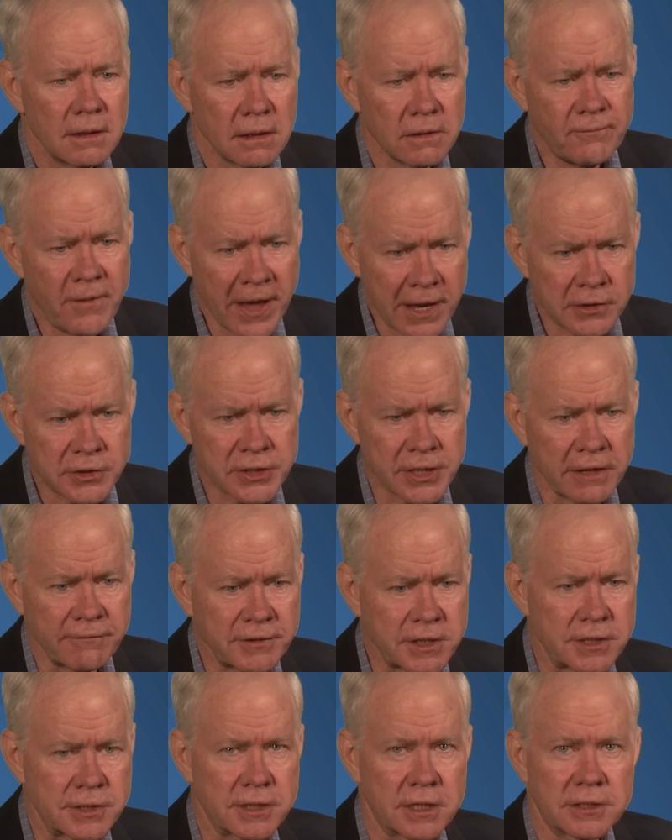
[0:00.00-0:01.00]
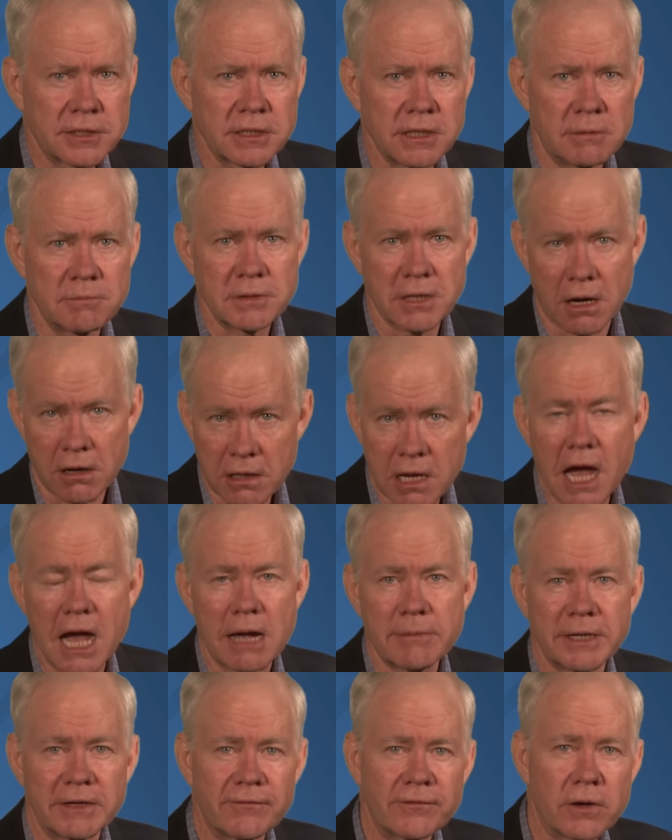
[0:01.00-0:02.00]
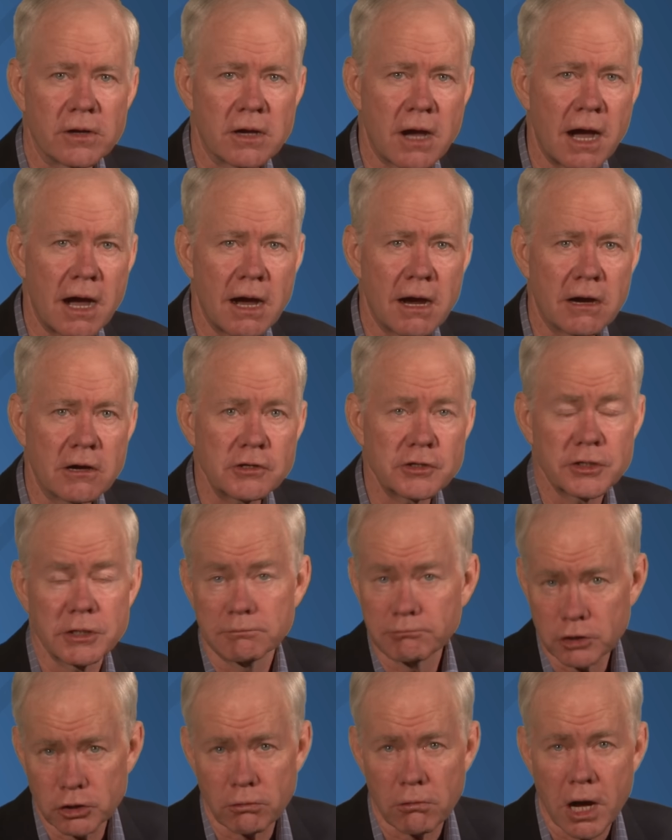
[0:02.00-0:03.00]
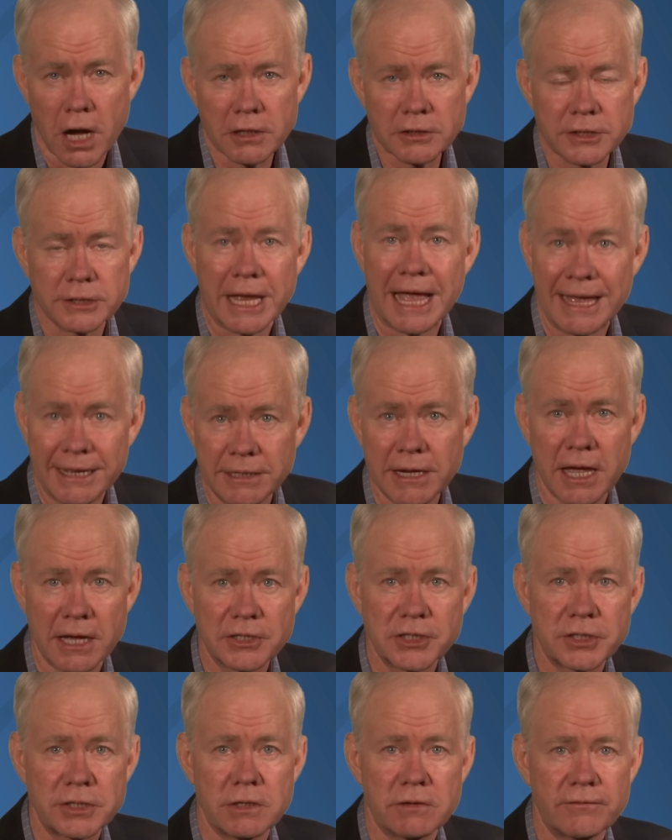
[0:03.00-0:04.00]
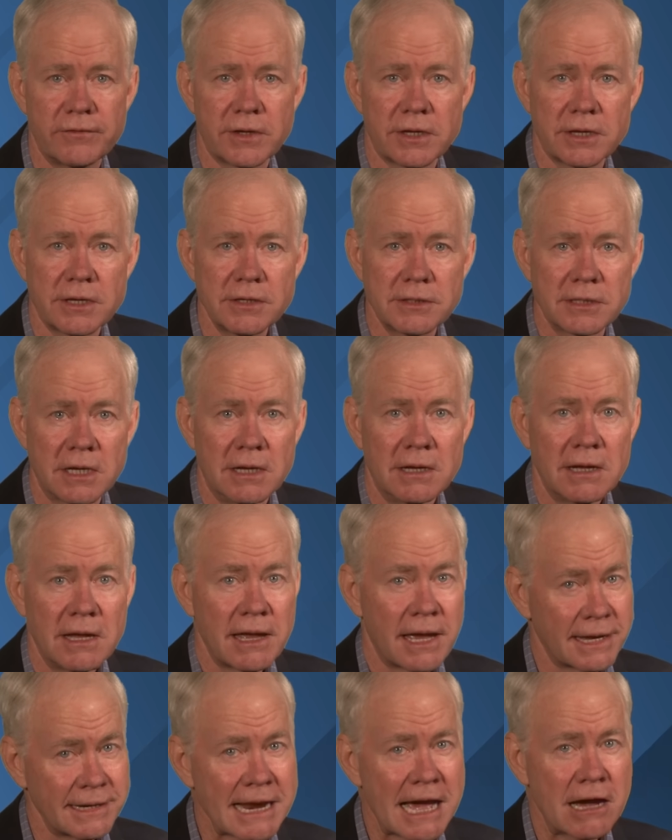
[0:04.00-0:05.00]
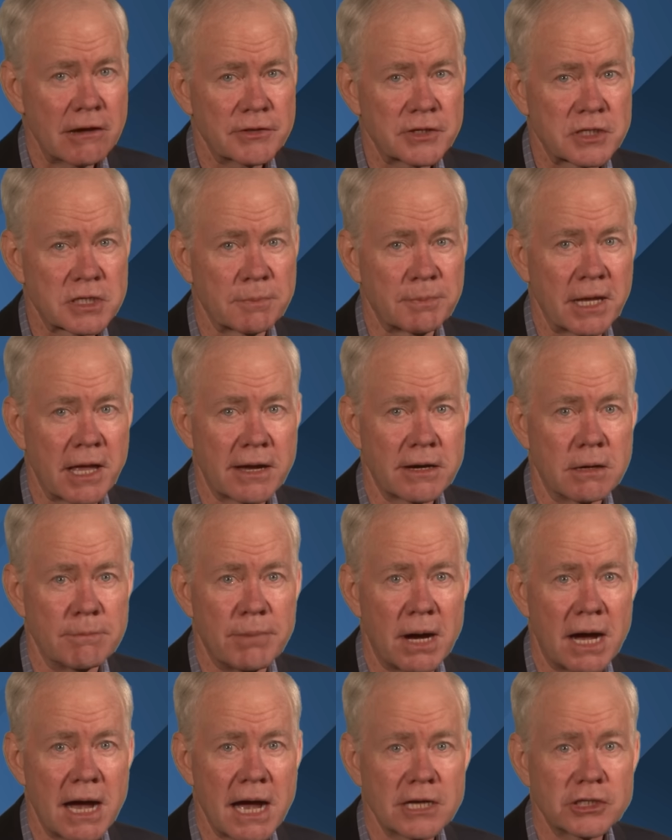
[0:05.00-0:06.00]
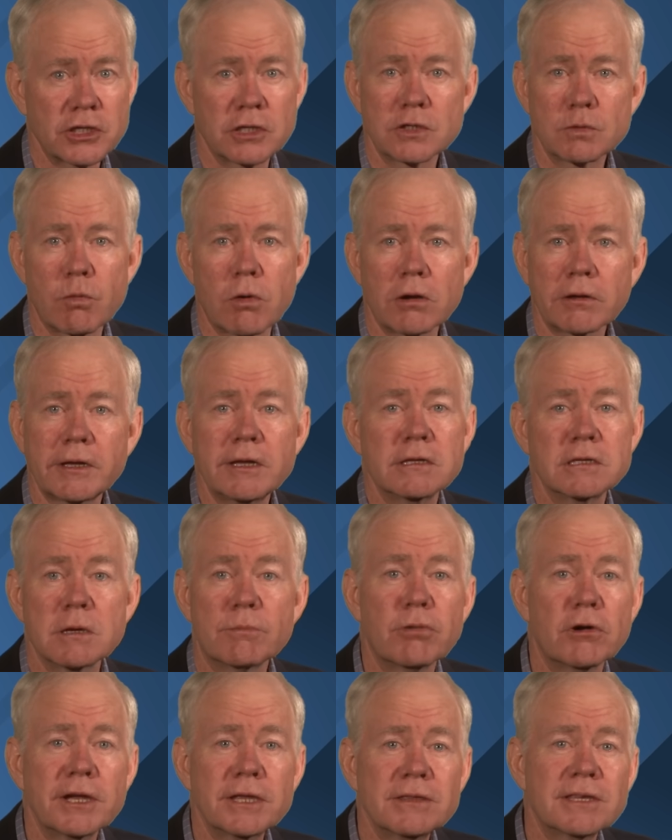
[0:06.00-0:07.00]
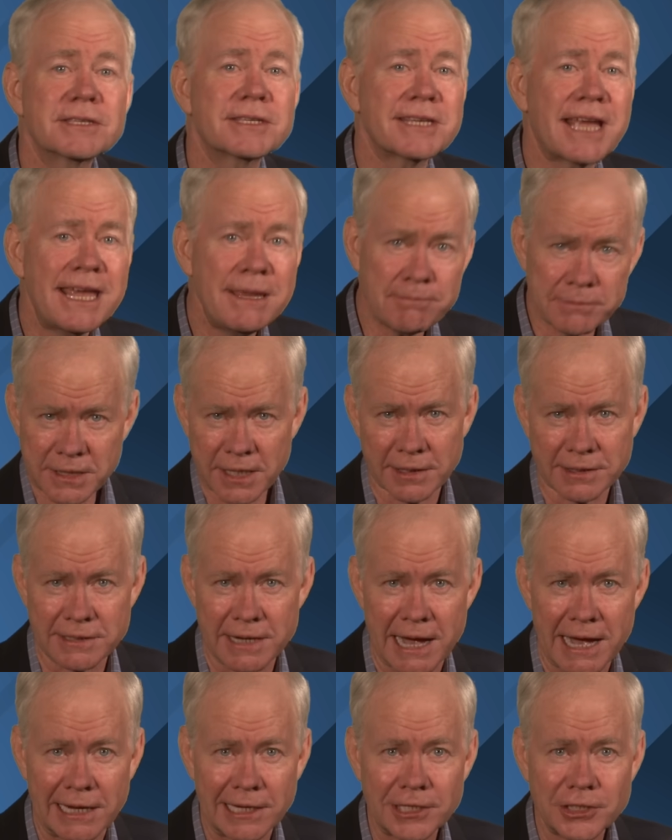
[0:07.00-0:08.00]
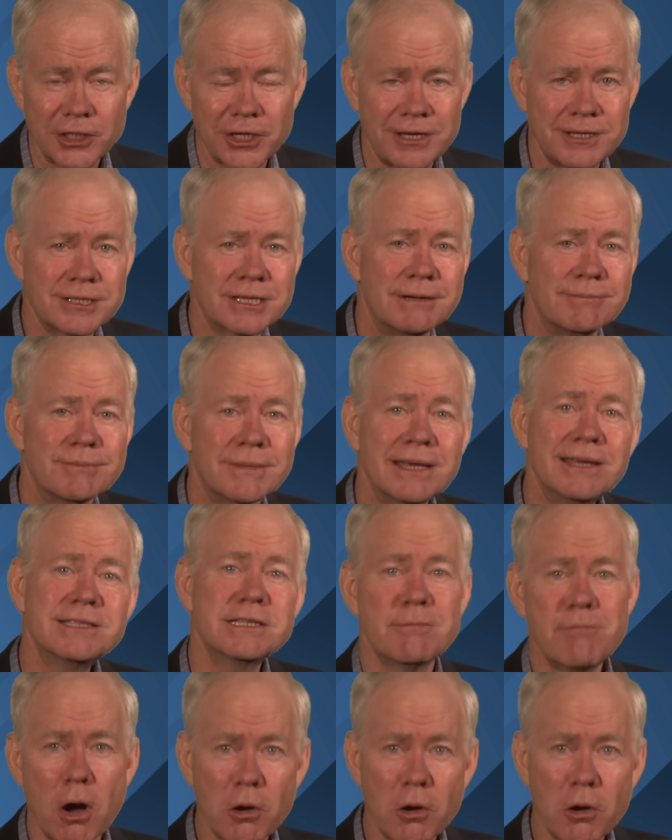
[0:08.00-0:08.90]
Advanced safety systems are common for cars, trucks, and S U Vs, and now the supplier Bosch is working to bring the same technologies into